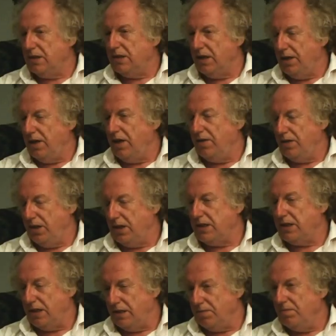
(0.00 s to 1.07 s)
the, 93
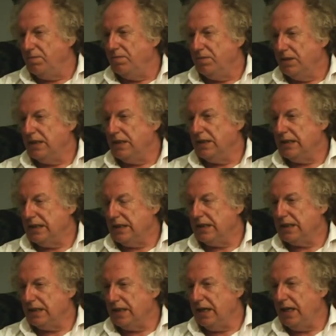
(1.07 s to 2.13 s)
million, right? It's,
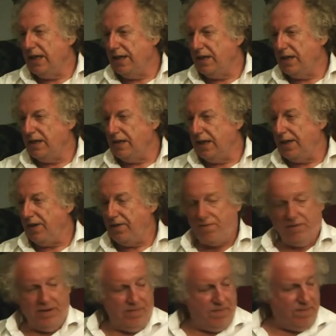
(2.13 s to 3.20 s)
sun, it's, it's, sorry.
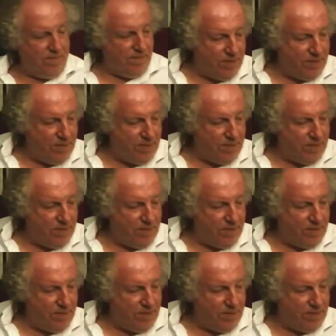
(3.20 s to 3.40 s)
93